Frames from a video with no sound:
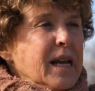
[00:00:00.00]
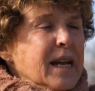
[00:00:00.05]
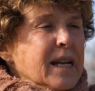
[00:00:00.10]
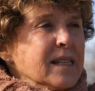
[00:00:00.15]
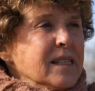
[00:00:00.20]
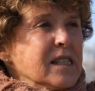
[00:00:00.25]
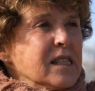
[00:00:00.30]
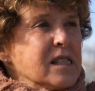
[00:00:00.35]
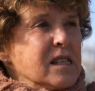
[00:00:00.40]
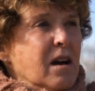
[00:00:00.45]

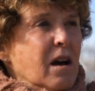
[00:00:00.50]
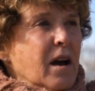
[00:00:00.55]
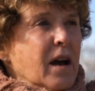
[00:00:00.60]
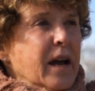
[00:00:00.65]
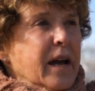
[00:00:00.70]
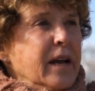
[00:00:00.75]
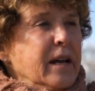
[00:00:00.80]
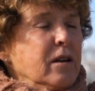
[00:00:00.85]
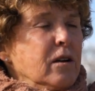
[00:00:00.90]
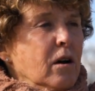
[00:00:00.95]

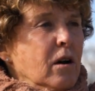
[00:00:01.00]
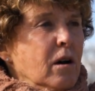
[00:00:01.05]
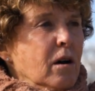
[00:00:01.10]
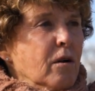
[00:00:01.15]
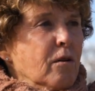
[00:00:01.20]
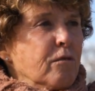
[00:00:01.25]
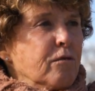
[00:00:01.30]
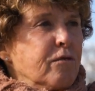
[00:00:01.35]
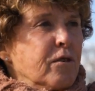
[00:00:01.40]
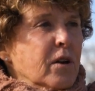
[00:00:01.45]
inside
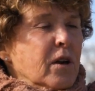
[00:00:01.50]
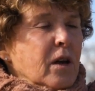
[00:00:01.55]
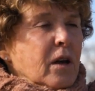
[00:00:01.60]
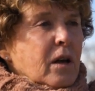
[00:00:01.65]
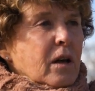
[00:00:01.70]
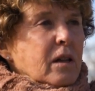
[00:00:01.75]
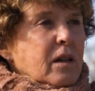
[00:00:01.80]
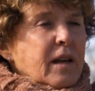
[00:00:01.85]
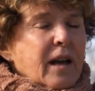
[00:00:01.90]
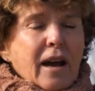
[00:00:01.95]
of
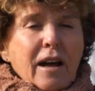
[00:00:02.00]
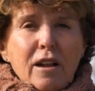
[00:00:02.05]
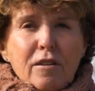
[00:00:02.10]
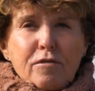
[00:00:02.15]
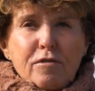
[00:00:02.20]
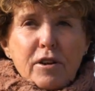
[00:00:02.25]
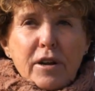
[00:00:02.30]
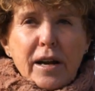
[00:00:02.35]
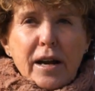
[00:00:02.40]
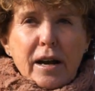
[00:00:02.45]
the
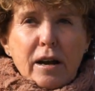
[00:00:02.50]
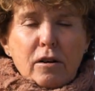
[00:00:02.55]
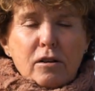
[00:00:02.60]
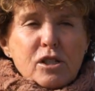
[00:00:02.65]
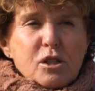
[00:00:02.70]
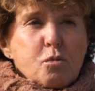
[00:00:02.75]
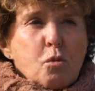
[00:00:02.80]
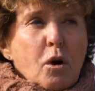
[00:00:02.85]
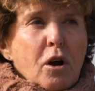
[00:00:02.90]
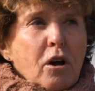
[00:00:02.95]
elephant
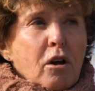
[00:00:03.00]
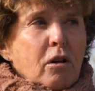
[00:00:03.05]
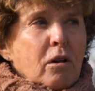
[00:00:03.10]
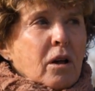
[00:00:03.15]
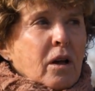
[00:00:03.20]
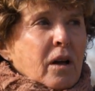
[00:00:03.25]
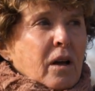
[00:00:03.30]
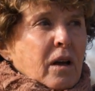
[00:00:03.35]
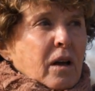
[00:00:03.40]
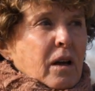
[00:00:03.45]
house.
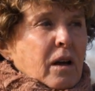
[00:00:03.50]
Well,